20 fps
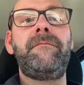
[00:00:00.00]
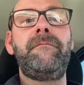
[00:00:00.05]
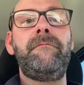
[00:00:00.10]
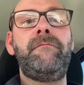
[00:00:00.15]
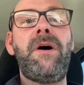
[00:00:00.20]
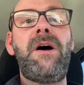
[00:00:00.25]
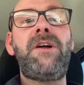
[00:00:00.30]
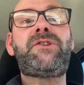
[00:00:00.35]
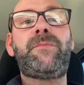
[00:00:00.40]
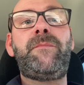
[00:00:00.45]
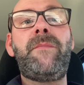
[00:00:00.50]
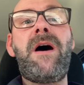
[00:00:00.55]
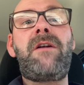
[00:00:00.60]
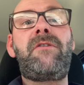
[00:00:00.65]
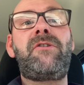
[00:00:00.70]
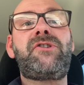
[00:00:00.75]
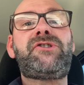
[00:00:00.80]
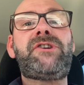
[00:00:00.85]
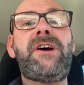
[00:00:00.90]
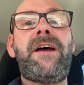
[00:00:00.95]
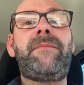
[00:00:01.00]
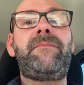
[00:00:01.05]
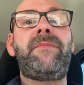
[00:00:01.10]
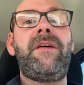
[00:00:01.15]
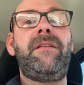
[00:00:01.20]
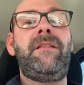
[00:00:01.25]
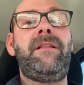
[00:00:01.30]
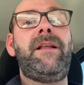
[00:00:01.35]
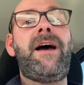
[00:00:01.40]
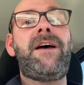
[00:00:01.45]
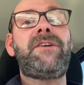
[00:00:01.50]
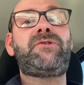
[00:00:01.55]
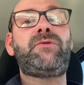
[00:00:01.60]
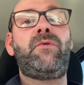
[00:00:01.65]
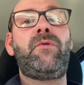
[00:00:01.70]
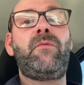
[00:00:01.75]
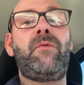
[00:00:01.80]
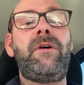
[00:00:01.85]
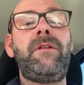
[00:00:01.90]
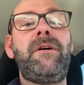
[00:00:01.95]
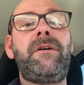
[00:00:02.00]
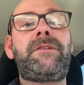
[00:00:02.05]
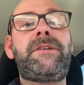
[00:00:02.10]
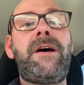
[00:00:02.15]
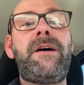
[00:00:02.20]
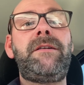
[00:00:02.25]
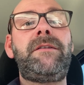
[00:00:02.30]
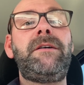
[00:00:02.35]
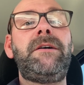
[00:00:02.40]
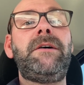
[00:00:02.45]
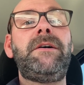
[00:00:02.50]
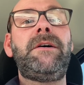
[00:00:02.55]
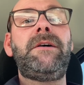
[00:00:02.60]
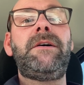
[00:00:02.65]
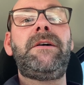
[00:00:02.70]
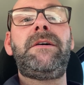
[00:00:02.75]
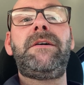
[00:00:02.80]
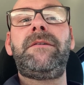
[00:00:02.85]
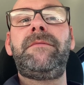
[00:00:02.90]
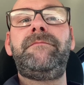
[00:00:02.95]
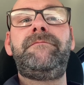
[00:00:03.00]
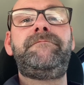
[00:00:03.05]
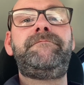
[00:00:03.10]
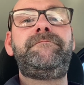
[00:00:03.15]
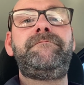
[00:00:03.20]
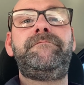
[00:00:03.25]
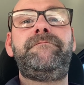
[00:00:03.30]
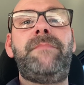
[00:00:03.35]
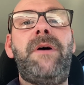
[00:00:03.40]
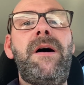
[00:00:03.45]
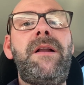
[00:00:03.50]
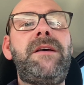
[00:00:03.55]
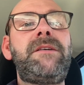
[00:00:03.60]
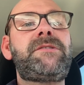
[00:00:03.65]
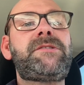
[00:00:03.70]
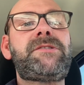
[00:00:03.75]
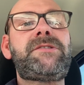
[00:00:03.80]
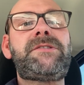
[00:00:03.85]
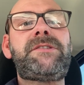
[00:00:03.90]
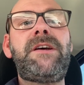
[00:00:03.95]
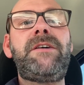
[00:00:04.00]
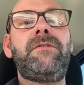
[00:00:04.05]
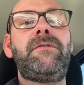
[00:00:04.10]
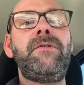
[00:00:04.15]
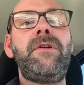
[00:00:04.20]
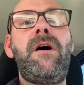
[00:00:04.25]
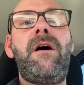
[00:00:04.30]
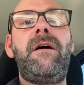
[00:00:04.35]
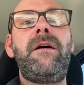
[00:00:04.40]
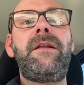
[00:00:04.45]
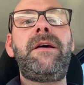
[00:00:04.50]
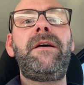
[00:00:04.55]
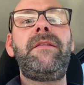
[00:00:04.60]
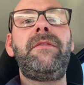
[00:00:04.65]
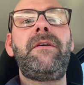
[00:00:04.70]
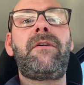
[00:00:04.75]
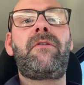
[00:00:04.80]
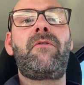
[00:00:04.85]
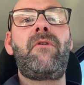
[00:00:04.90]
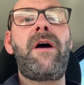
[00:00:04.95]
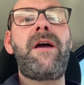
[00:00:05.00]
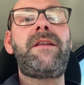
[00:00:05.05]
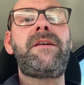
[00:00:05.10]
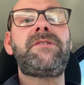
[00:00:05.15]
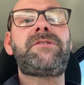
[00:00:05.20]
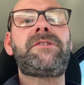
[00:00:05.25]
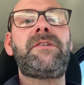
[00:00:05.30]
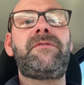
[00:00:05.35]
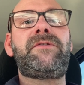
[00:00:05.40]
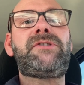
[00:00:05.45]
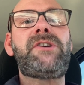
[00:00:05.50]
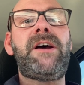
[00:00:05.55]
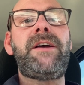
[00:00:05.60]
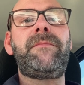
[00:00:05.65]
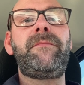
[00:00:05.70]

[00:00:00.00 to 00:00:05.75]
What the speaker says: much better shape than the last one we looked at, but it's still not in the greatest of shape.